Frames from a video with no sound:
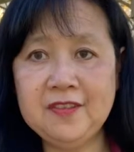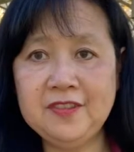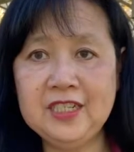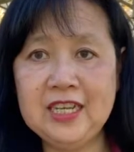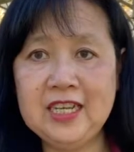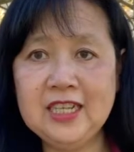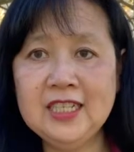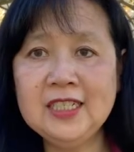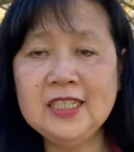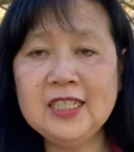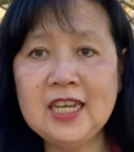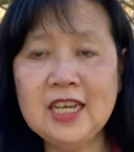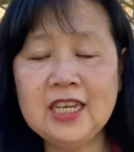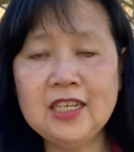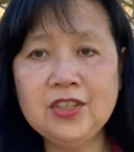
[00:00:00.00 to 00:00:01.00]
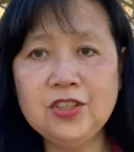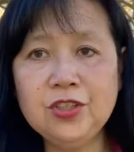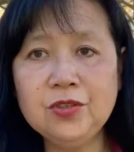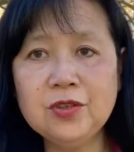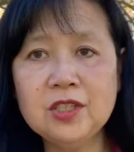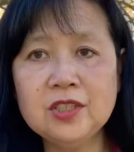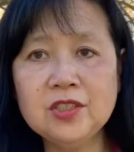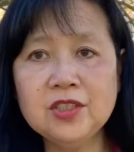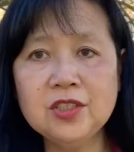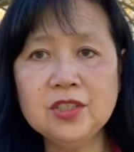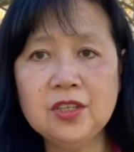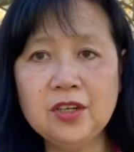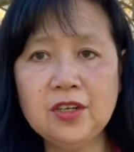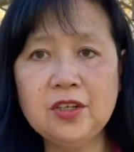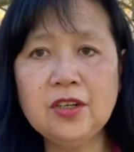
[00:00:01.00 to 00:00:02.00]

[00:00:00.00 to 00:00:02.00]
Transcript: days, and you can start